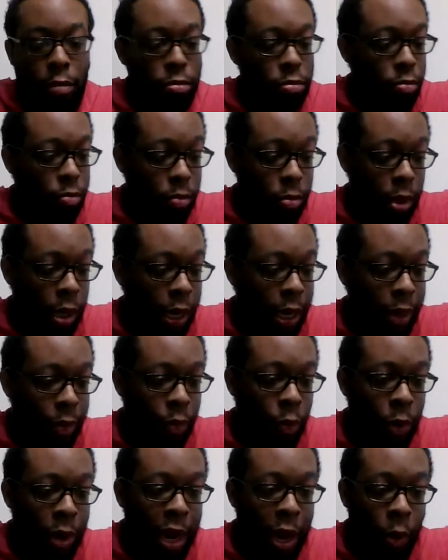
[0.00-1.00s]
But
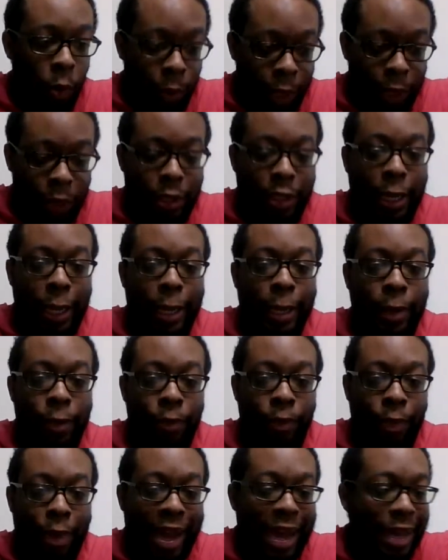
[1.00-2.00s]
what I will
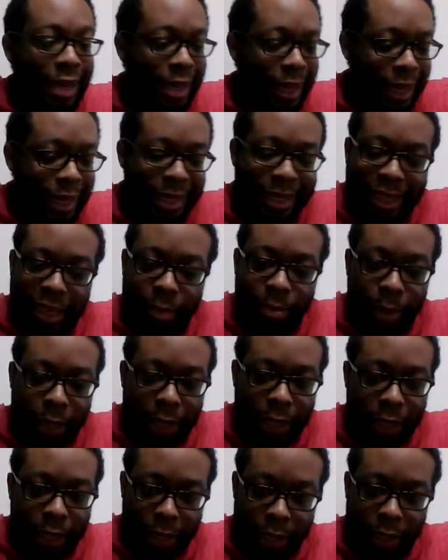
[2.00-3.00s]
say, I did see the
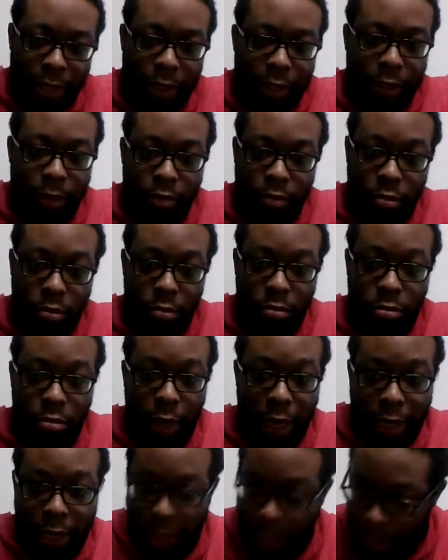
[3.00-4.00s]
Buccaneers.
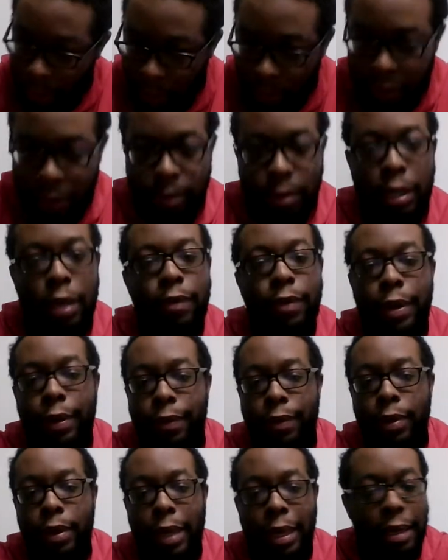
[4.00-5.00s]
They did do some stuff
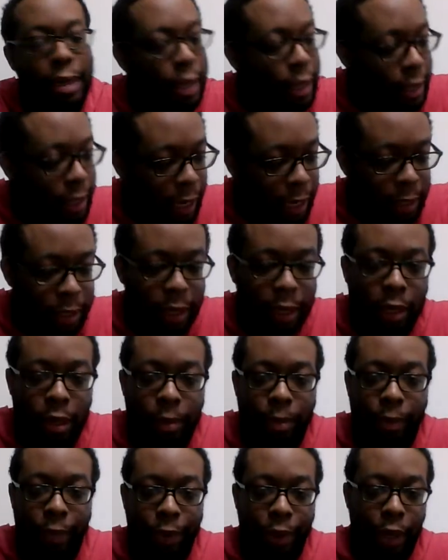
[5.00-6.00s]
different. They did change it
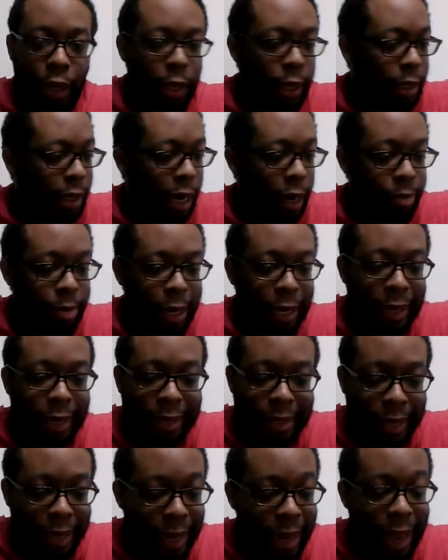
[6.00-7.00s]
up. Tom Brady in the
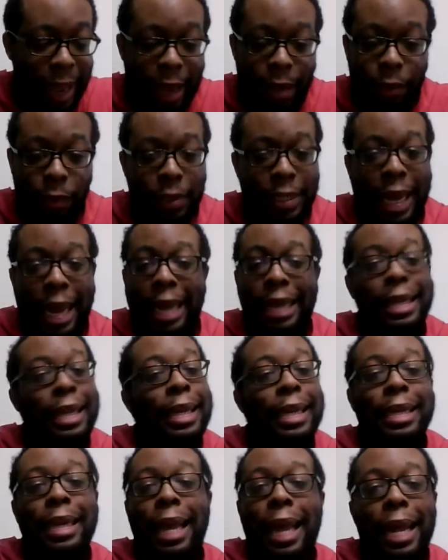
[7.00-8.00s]
second half was
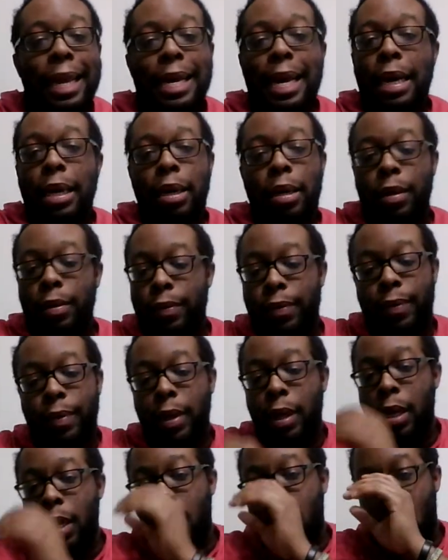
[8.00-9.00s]
IDing the heck out of
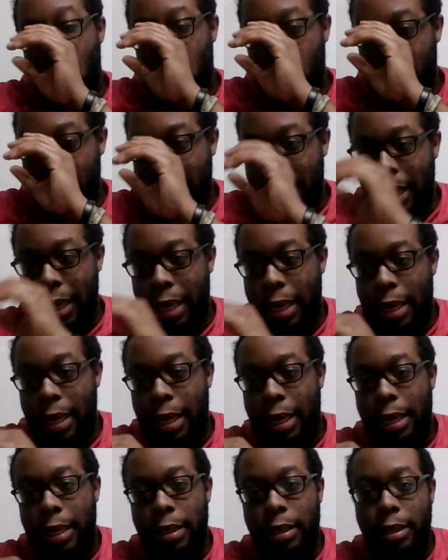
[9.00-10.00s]
Ola
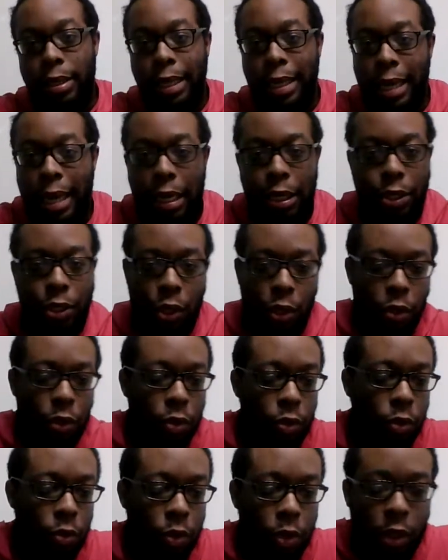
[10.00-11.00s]
Khan, Deion
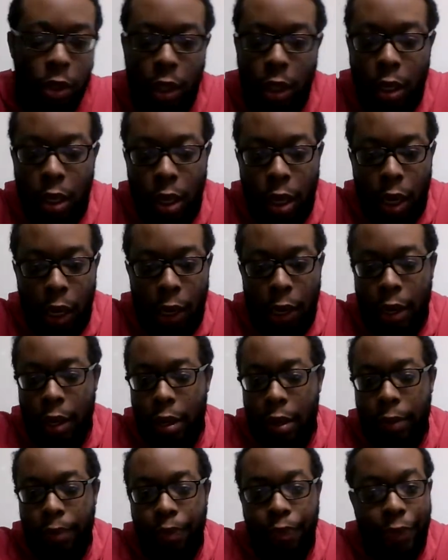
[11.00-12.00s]
Jones,
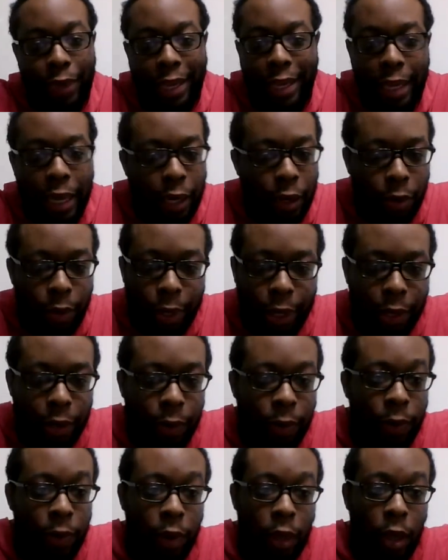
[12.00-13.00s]
Keanu
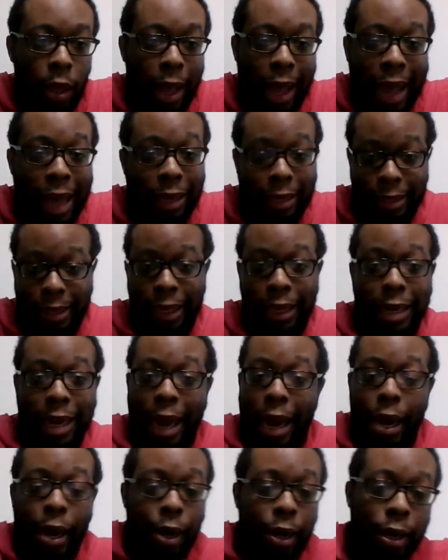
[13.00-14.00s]
O'Neal. I seen it.
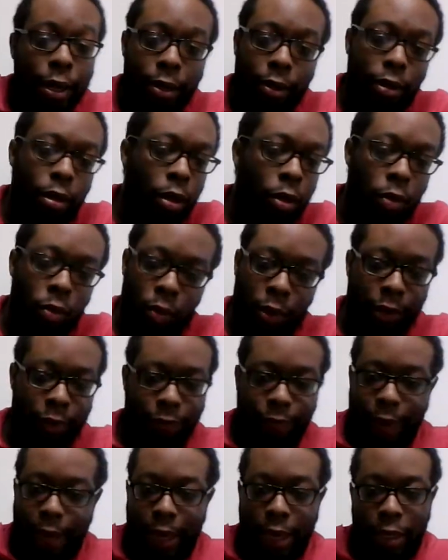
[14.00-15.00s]
I heard it. With the
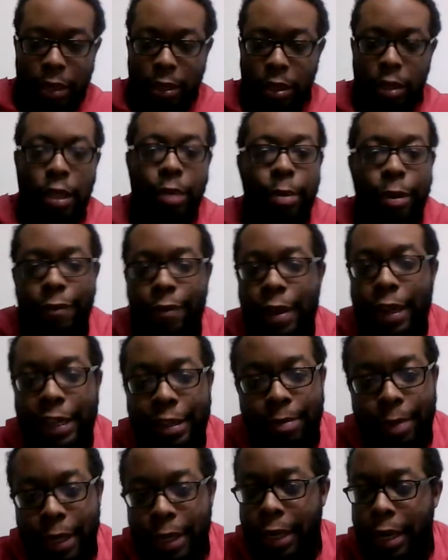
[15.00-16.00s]
fans, limited fans
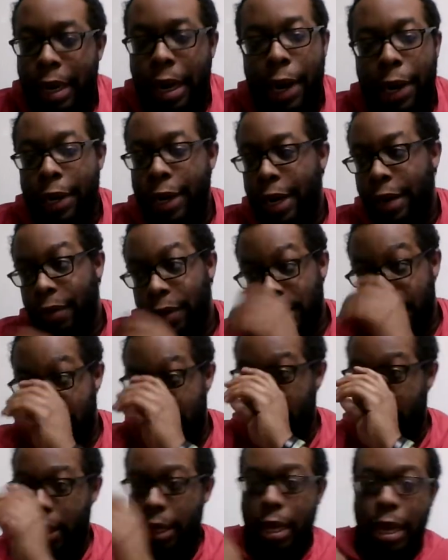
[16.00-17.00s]
being there, I heard
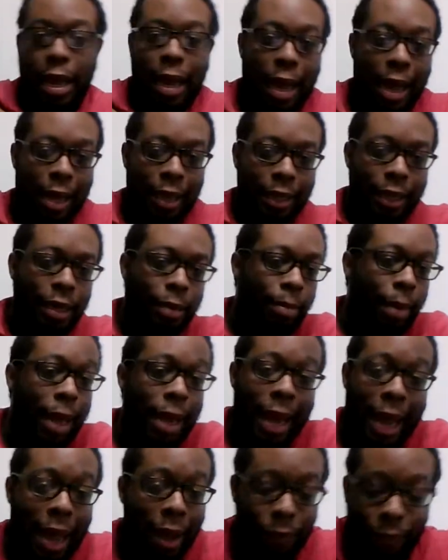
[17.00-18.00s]
everything. ID the mic.
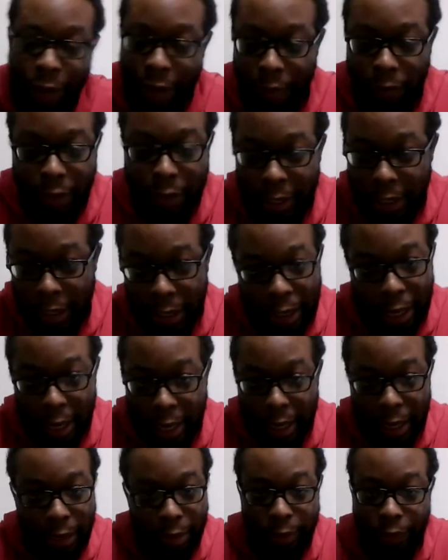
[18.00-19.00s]
I've never seen
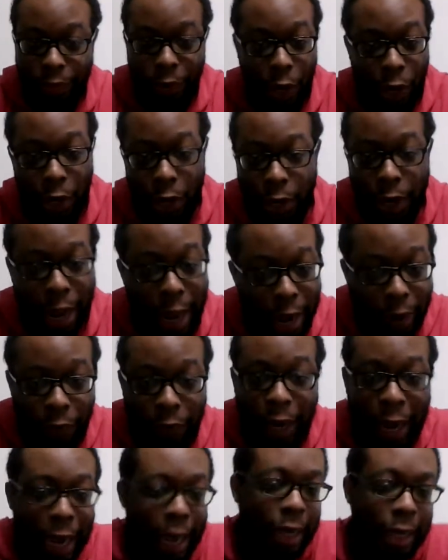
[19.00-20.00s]
heard every
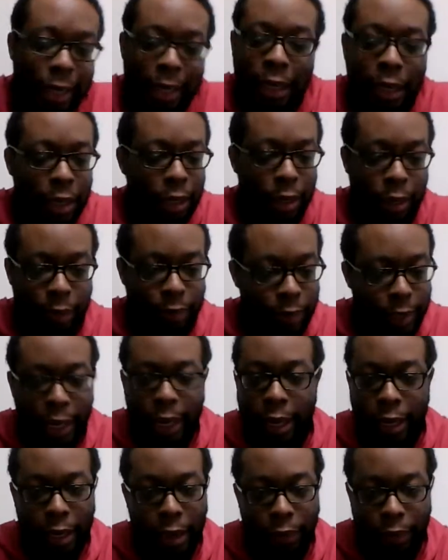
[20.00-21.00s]
ID of
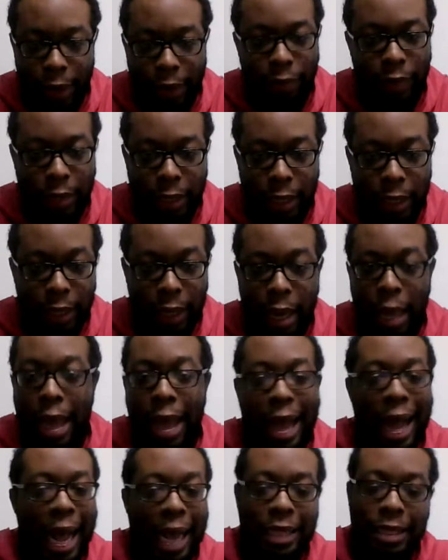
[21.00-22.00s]
check of everything.
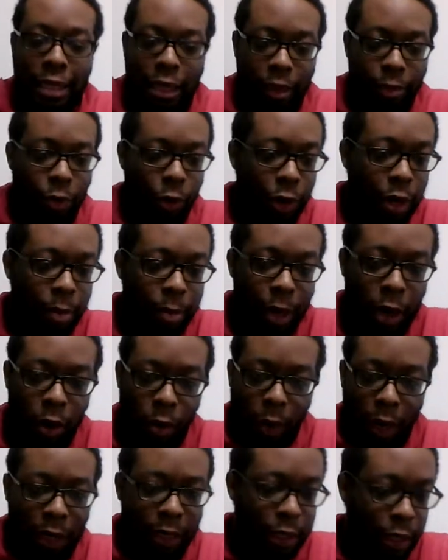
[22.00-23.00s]
I seen him point him out.
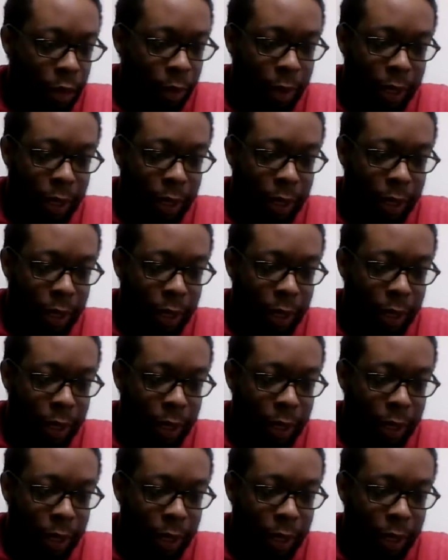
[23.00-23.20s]
Watch him.